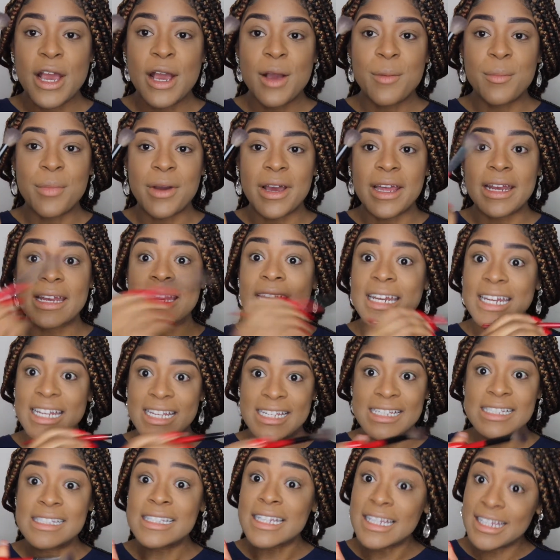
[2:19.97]
but it
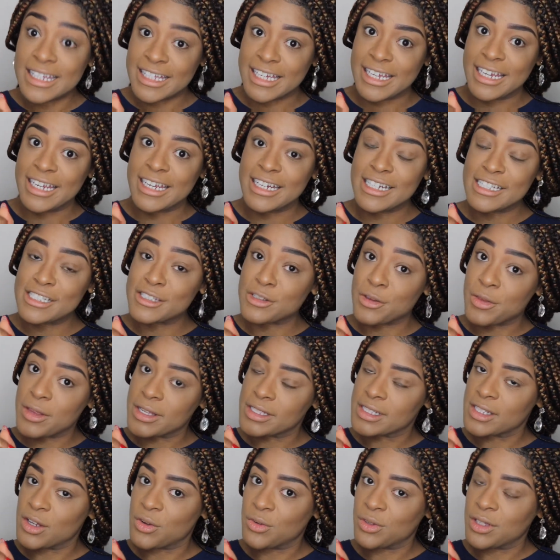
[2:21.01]
is clean, so that's
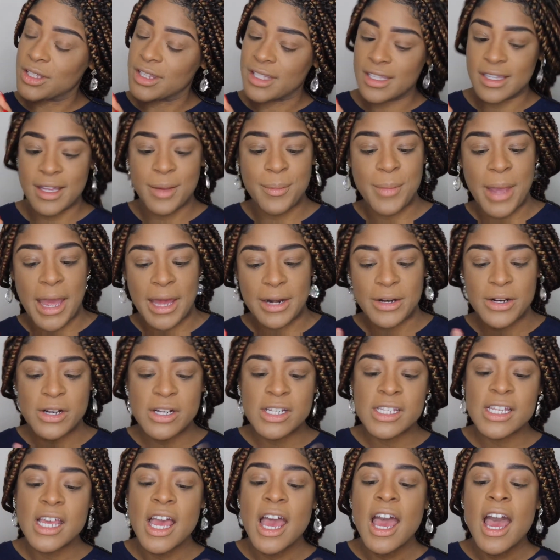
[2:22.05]
the only thing that
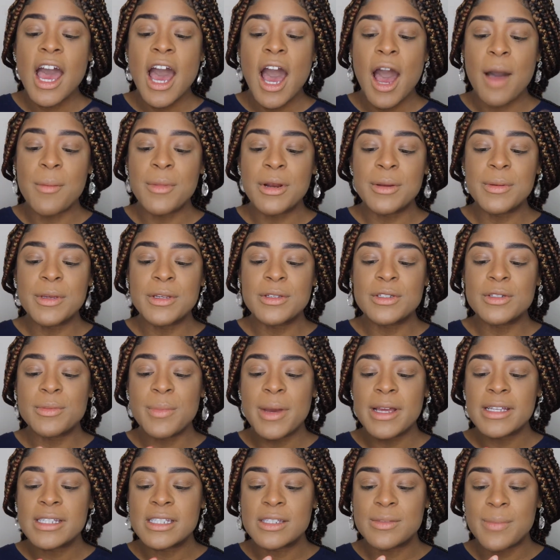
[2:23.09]
matters. I'm going to be using my
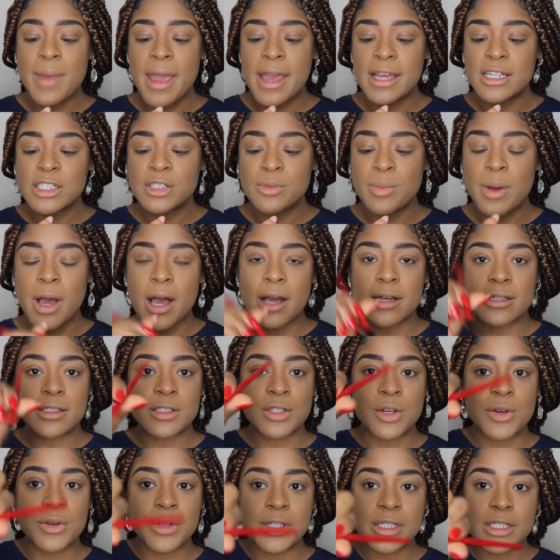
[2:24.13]
Smashbox
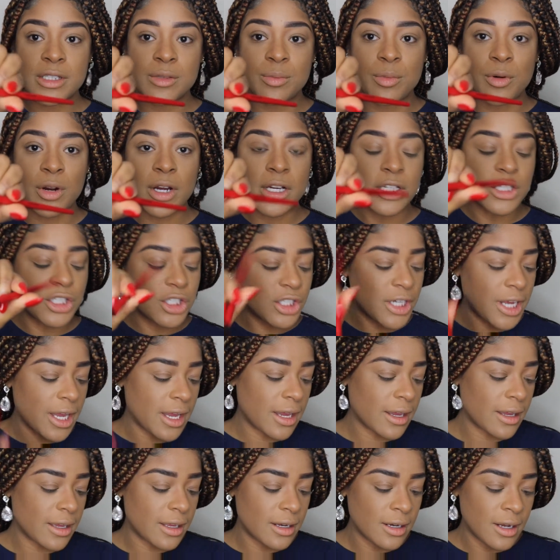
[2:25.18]
crease brush,
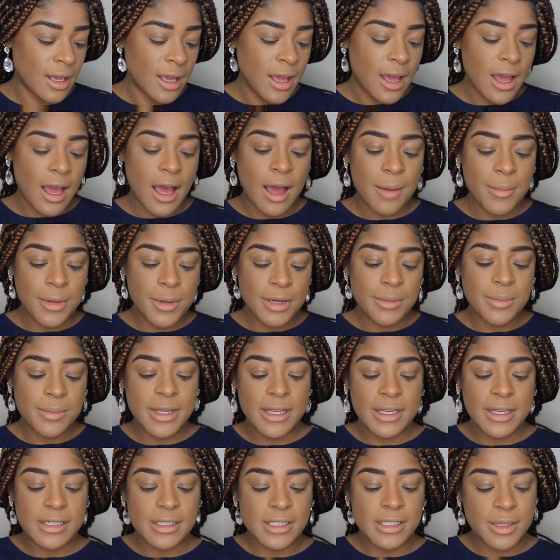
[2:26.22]
and I'm going to
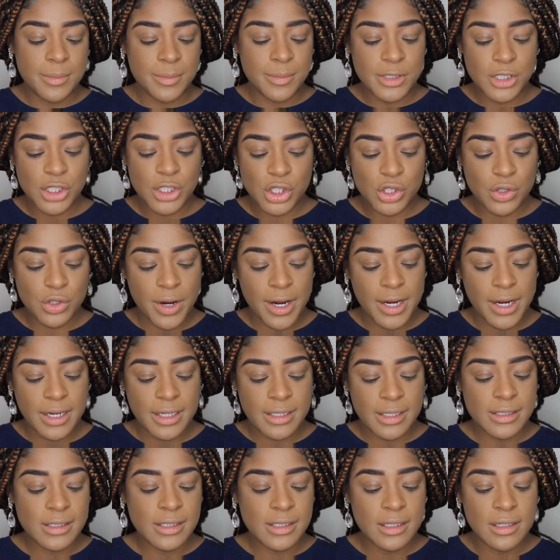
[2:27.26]
be dipping straight
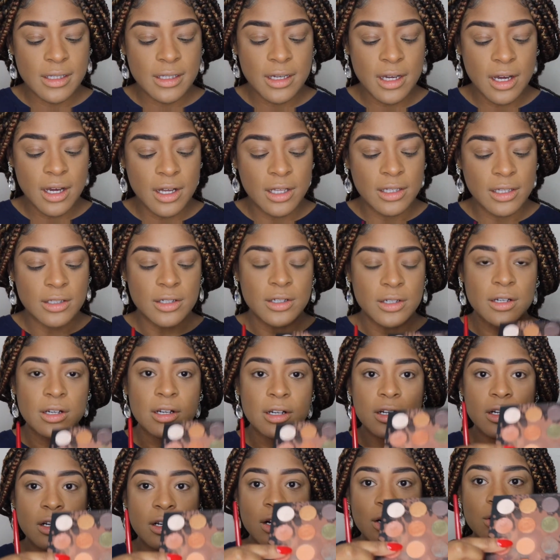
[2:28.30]
into the
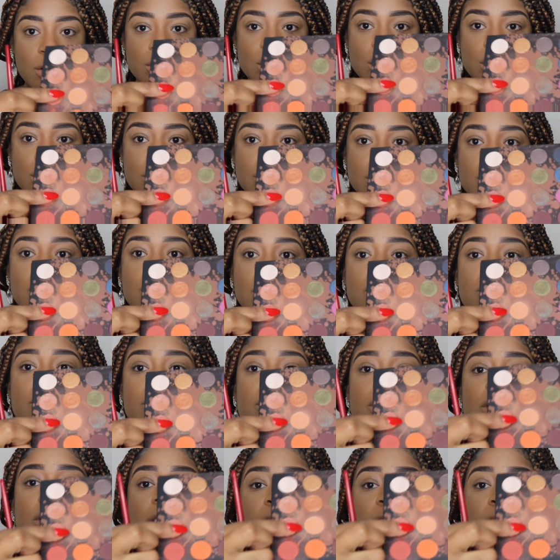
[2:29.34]
color Culture, which is